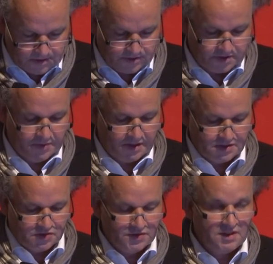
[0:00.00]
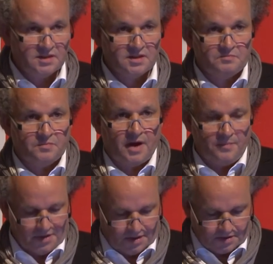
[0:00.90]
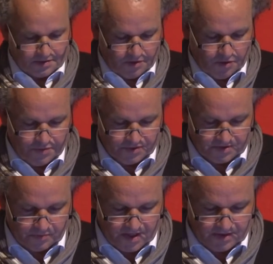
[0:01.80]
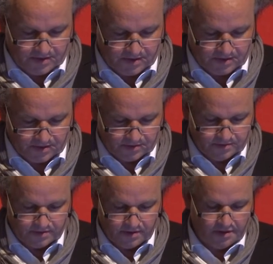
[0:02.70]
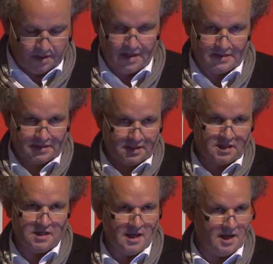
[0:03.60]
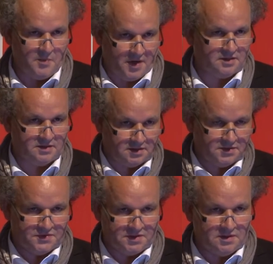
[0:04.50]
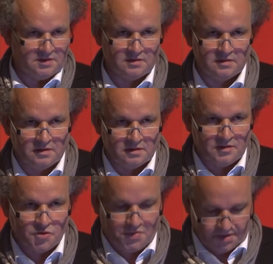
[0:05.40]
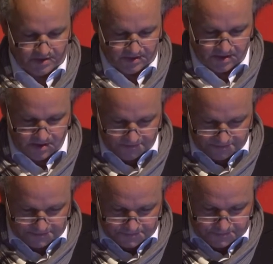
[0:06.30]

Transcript: So this means street and public open spaces, the, let's say the key elements of the European city,